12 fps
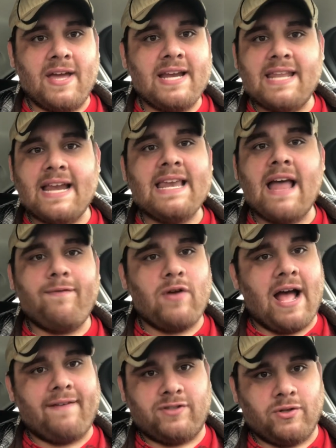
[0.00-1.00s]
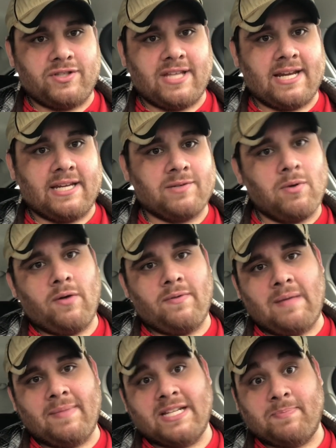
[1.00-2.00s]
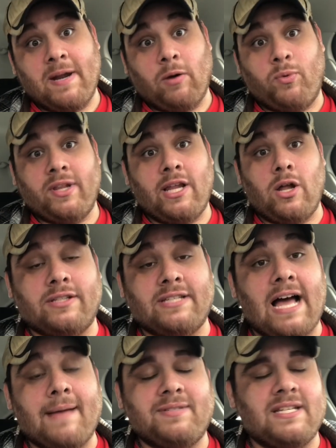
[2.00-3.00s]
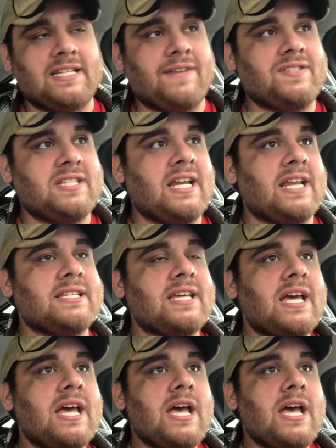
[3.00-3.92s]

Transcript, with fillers: They, they never have two standees. Well, I mean, it's been a really time since I've seen it.